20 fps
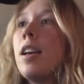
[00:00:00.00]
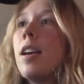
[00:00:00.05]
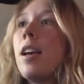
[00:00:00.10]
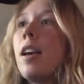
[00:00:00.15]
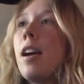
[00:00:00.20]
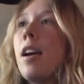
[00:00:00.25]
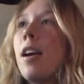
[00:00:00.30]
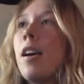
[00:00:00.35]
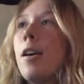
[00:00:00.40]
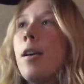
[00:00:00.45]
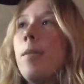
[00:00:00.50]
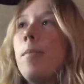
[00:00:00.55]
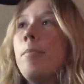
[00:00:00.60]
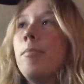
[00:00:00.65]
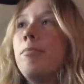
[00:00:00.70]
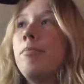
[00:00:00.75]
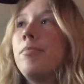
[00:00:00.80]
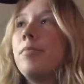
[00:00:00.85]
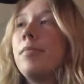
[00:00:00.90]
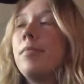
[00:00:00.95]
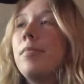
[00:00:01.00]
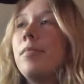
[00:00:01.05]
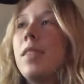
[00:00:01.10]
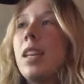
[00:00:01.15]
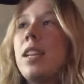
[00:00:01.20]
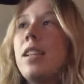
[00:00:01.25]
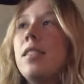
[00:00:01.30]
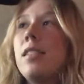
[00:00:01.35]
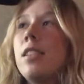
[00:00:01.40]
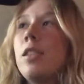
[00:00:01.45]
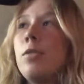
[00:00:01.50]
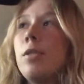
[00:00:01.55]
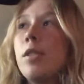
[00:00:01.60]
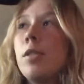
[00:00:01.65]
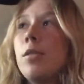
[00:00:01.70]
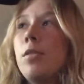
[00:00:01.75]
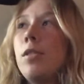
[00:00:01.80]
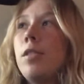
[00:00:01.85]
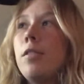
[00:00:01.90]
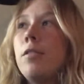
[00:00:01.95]
that it's the
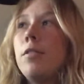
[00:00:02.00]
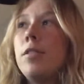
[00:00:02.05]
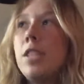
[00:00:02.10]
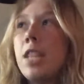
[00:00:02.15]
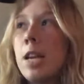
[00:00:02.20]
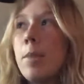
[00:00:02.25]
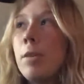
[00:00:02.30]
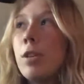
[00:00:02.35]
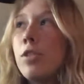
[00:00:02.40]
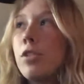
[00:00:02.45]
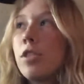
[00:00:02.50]
result of damage